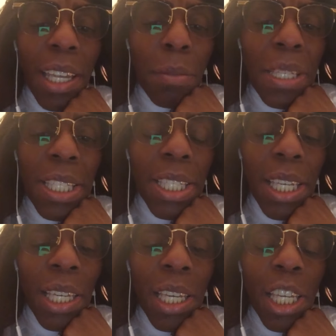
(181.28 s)
enemy is
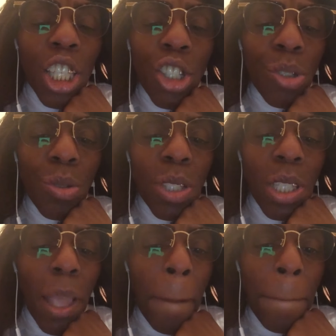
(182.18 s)
using
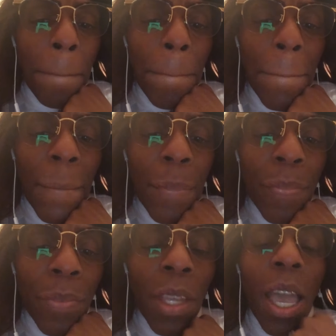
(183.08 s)
them.
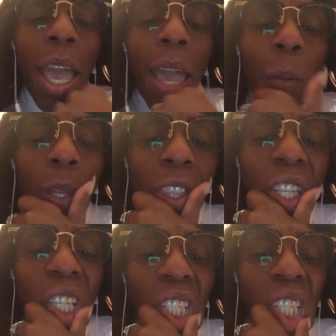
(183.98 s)
And when
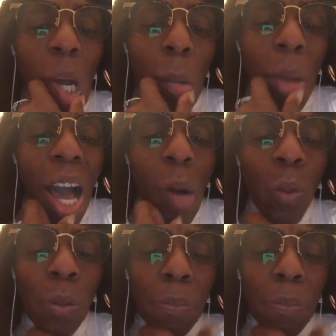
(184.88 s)
things come out,